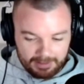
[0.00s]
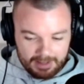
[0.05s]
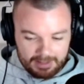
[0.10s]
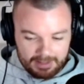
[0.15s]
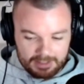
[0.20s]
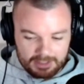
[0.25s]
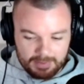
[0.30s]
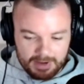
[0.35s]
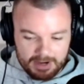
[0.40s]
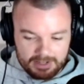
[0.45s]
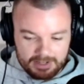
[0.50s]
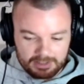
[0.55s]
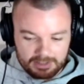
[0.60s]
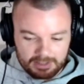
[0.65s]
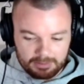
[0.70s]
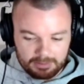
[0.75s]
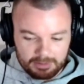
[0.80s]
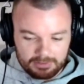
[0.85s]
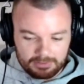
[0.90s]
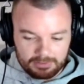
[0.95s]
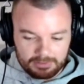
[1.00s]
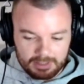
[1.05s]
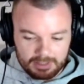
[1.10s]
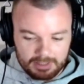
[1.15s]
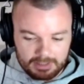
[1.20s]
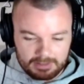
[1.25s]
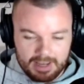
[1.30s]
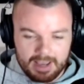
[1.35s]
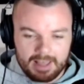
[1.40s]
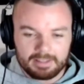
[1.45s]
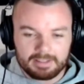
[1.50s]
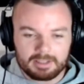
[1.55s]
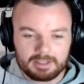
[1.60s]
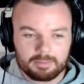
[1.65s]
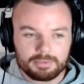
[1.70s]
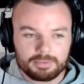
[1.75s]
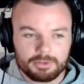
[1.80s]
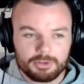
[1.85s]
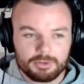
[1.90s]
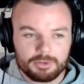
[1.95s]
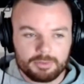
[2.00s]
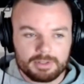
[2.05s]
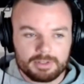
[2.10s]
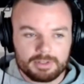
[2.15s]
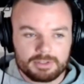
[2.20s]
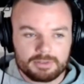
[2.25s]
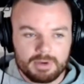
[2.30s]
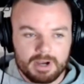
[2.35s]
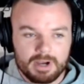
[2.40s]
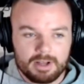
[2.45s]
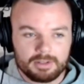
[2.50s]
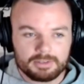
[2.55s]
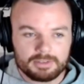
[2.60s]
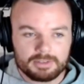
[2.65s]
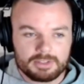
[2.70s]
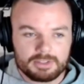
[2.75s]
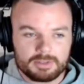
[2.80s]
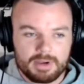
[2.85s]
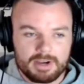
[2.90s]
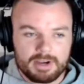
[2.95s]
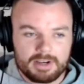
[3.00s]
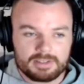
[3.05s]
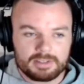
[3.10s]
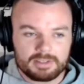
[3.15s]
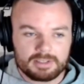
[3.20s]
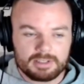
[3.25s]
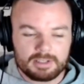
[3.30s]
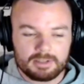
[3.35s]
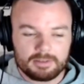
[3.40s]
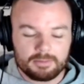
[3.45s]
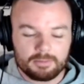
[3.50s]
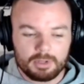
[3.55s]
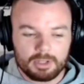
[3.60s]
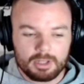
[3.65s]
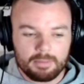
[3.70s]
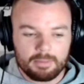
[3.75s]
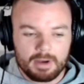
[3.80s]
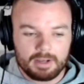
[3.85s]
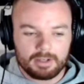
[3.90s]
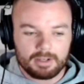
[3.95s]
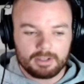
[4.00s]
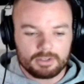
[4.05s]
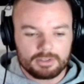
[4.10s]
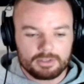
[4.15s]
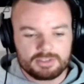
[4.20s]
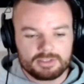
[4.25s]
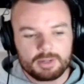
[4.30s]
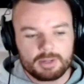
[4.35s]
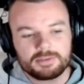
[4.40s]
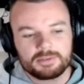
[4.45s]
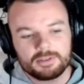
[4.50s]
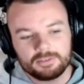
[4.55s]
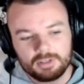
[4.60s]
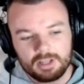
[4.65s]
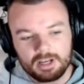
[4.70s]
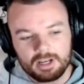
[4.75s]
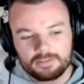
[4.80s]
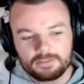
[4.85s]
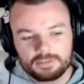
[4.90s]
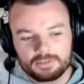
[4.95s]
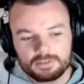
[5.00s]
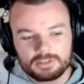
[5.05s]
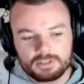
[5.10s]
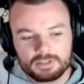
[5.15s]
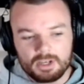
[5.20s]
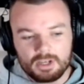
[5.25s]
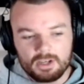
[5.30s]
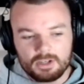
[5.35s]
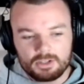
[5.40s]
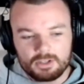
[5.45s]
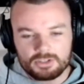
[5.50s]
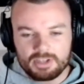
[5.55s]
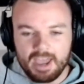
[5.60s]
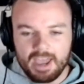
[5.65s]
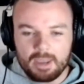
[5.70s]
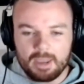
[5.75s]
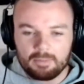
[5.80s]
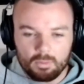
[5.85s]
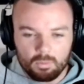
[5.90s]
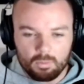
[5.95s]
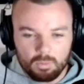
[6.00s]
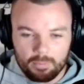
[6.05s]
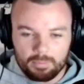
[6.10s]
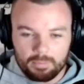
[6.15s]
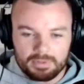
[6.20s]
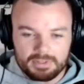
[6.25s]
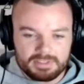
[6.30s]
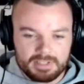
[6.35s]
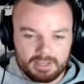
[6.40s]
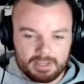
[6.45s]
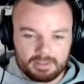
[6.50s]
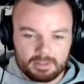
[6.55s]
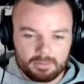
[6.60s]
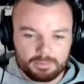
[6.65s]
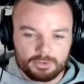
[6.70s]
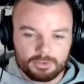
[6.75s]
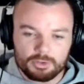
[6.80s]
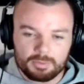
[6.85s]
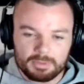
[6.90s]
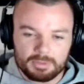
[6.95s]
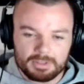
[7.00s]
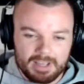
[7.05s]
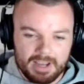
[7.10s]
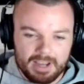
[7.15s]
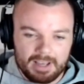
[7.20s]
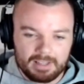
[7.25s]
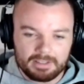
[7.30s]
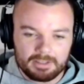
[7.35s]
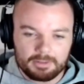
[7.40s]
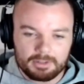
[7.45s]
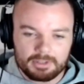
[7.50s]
Especially with the daily improvement as well, especially one of my concepts of life is just aim at 1% improvement daily.